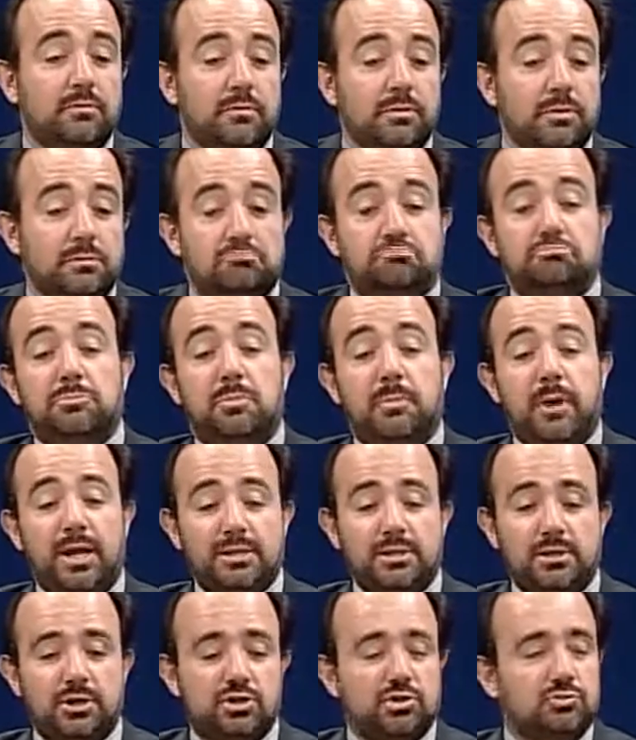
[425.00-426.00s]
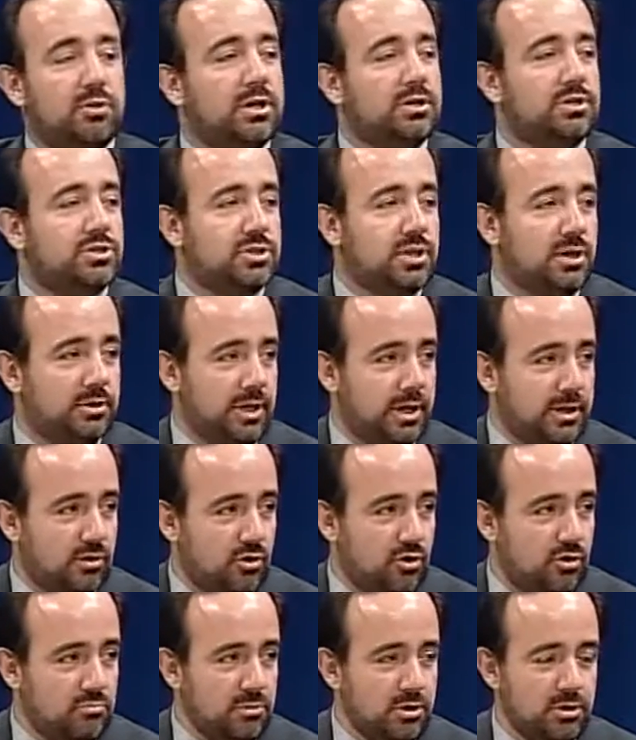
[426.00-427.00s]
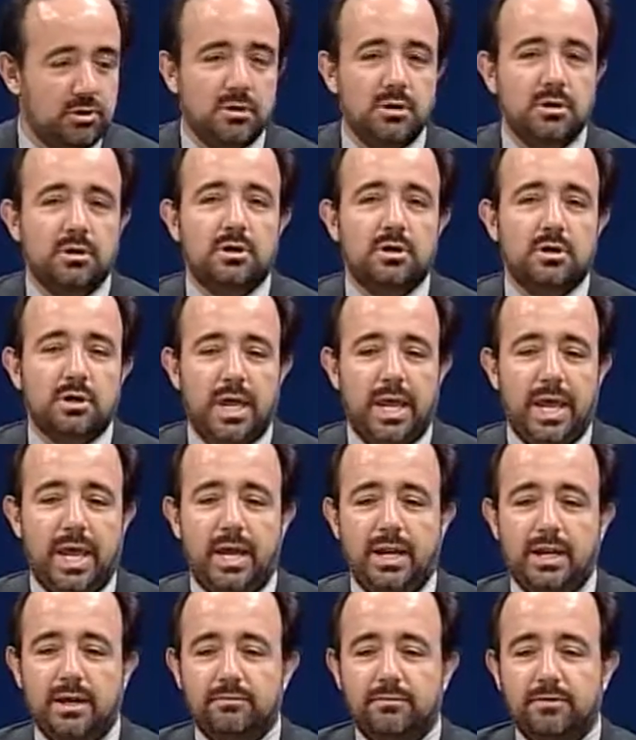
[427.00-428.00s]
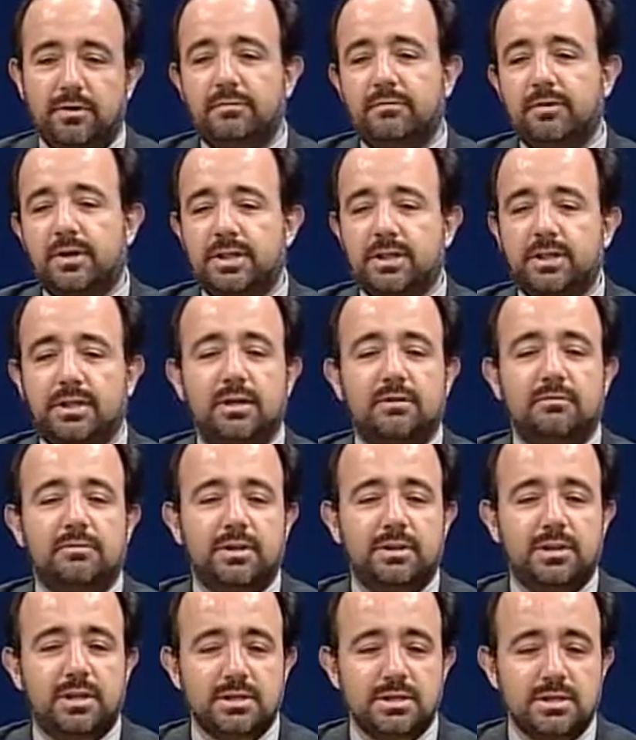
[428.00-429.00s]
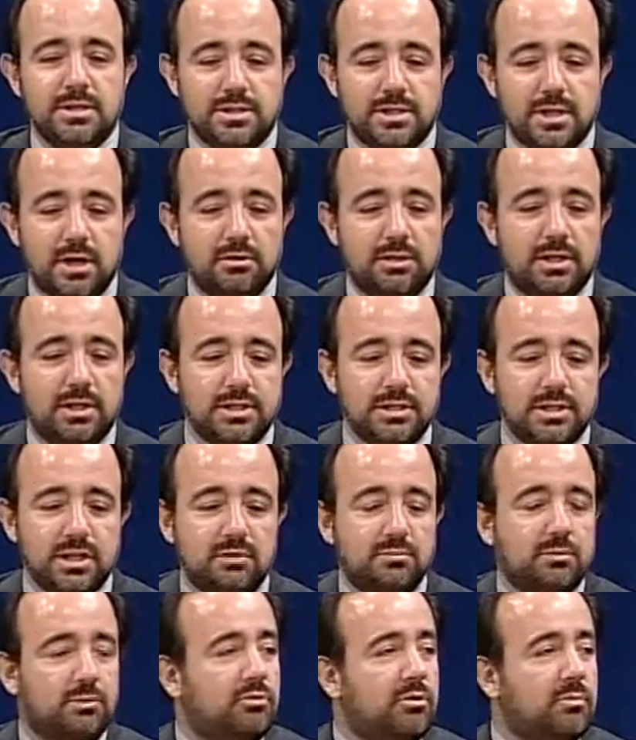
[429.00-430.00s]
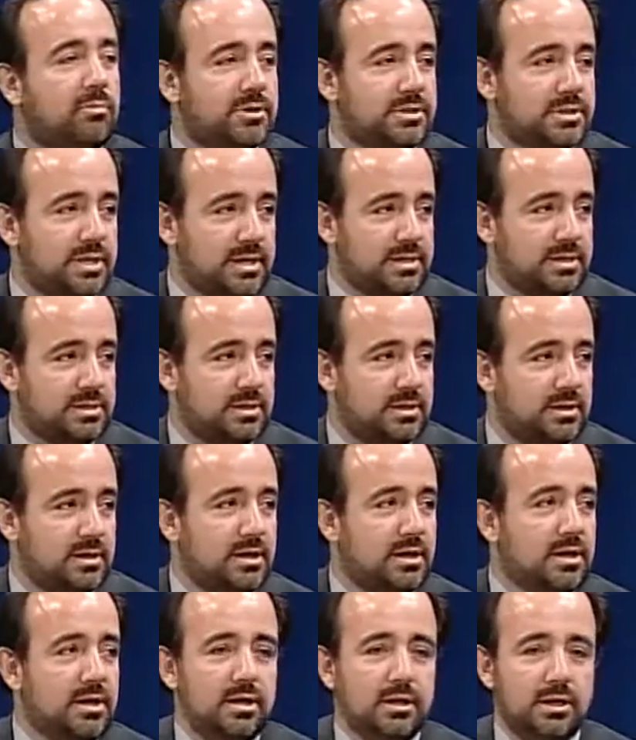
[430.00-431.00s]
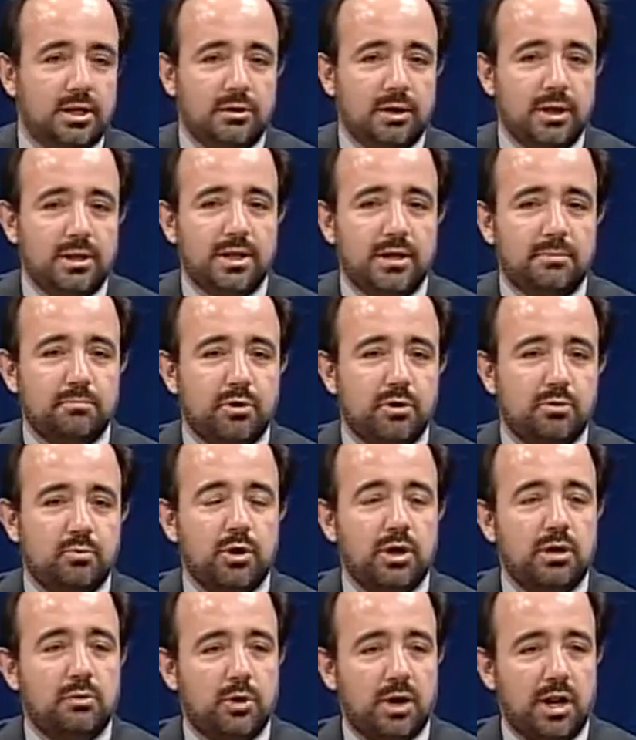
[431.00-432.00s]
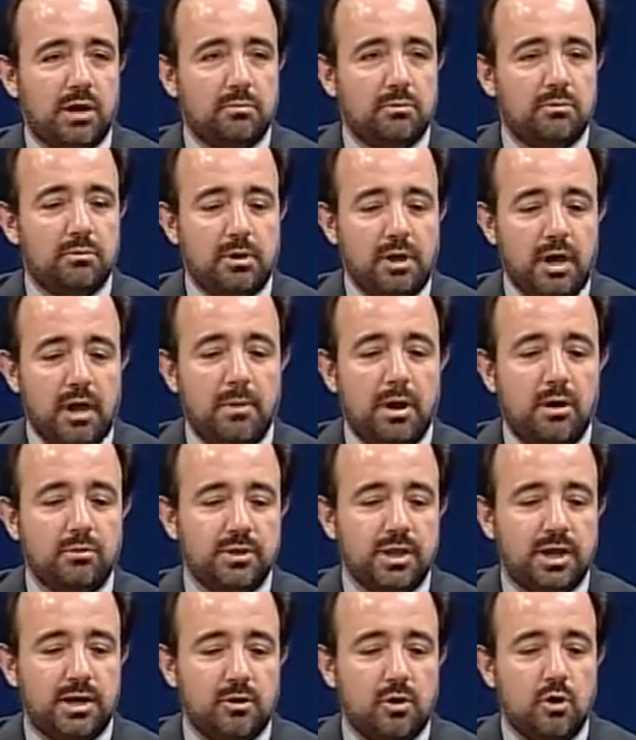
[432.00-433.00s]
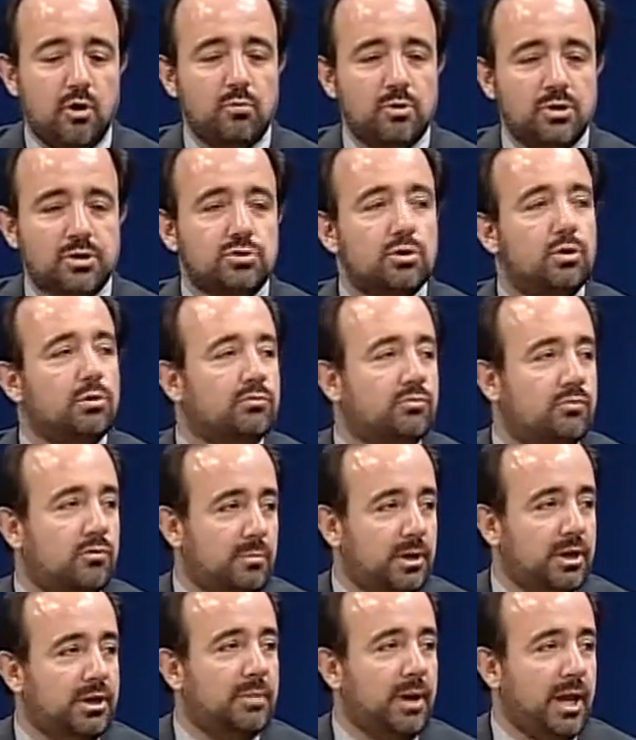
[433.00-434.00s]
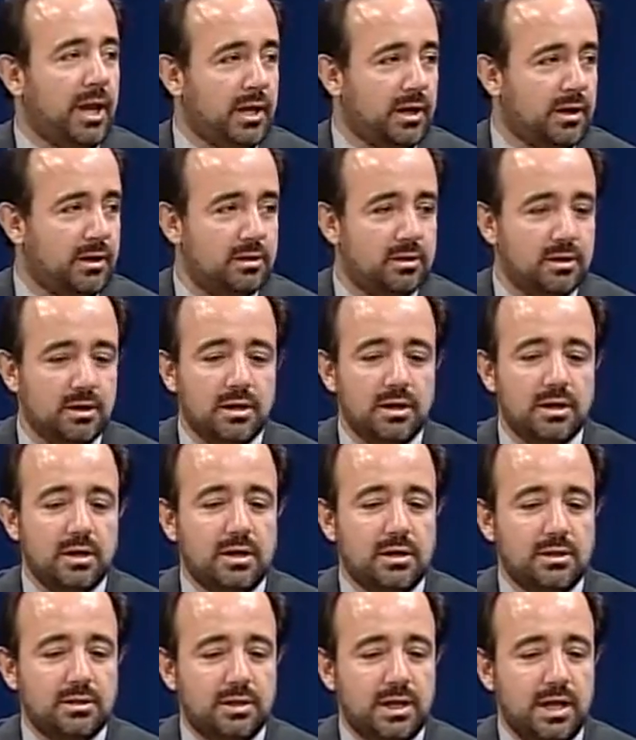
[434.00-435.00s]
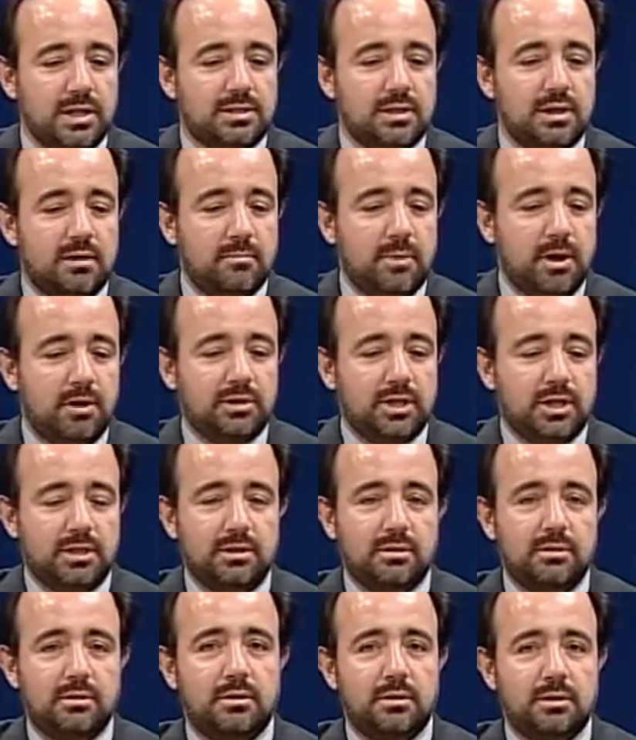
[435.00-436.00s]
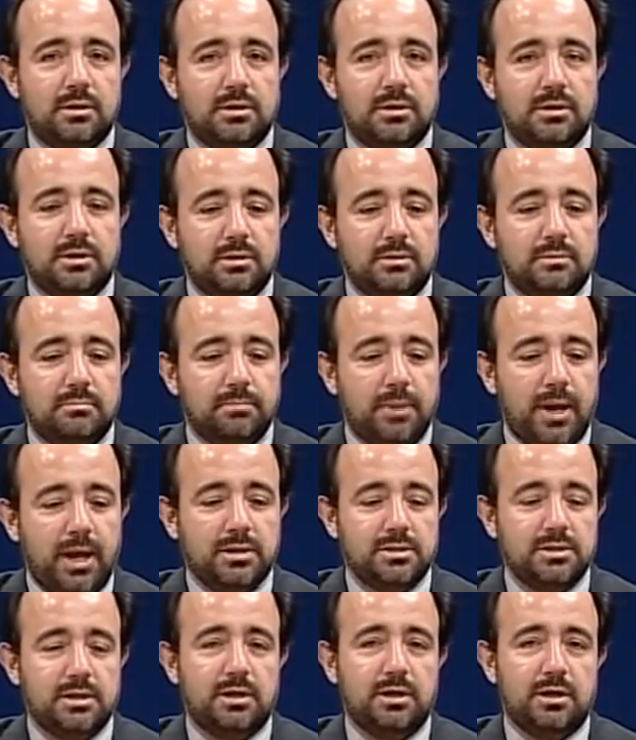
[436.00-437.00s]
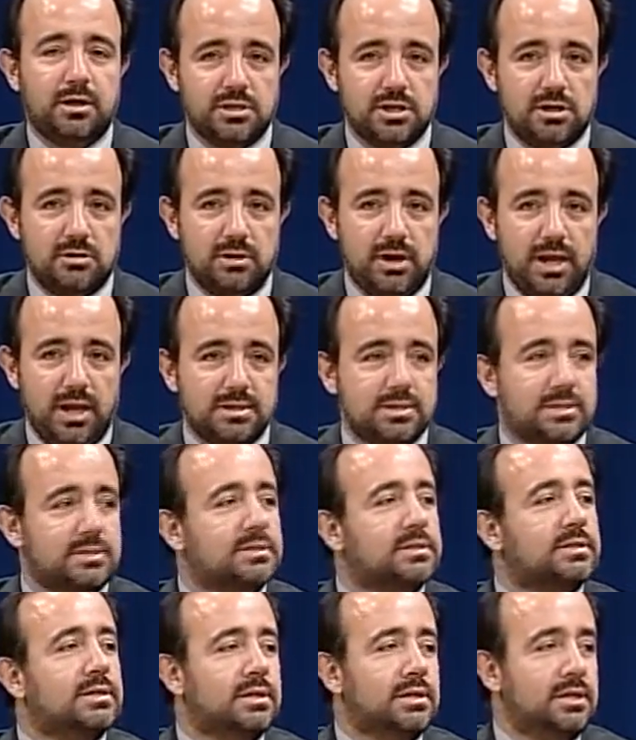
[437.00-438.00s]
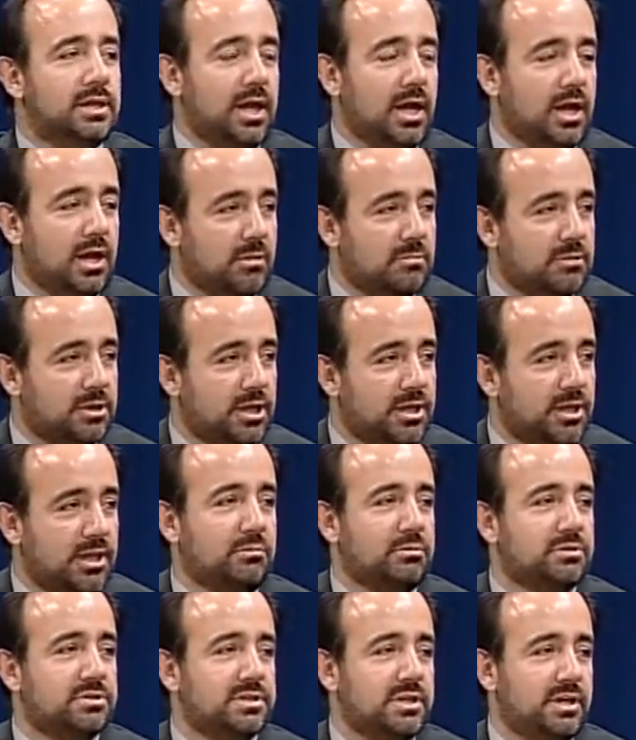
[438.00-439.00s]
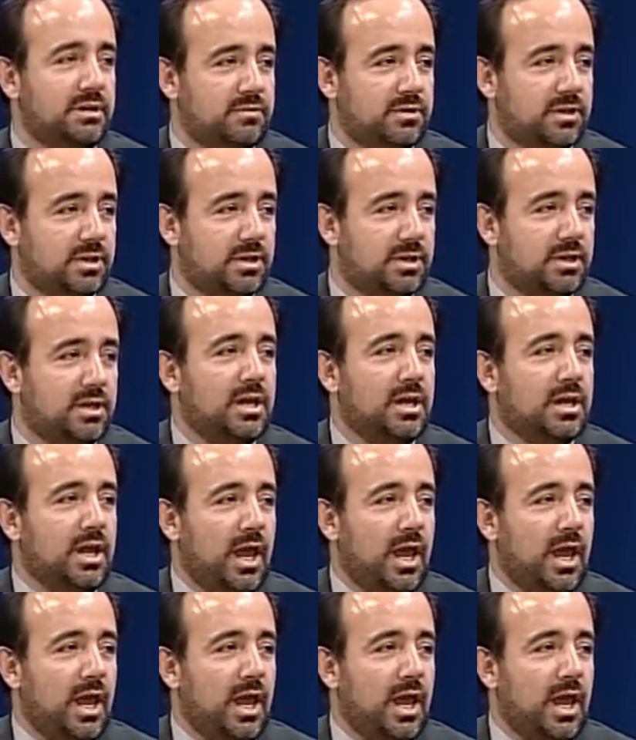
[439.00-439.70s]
the bank's going to try to sell that home, and if it doesn't sell, then it's going to be repossessed. You know, at that point, whatever amount that home was sold for by the bank, that's the amount that the bank is going to consider as the income that they received.